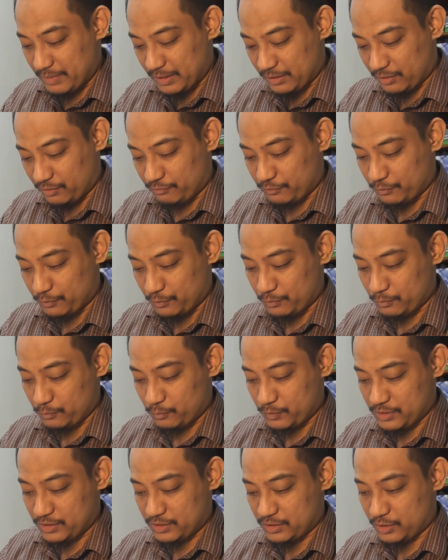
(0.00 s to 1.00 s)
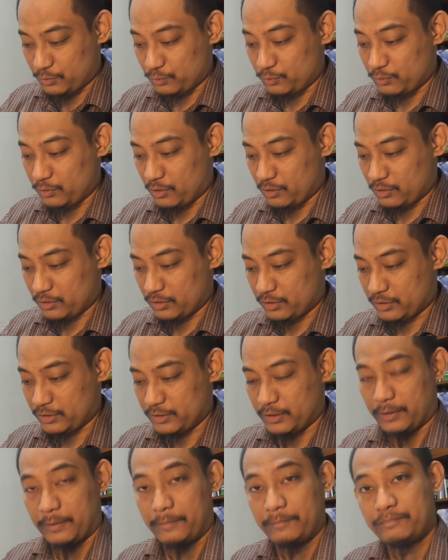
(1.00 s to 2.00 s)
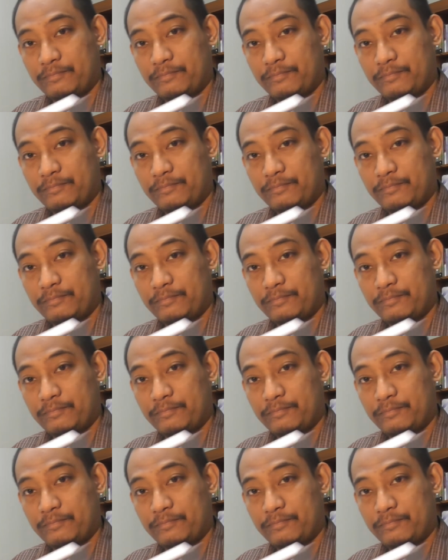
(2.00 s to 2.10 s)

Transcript: microphone with screw lock. Yeah,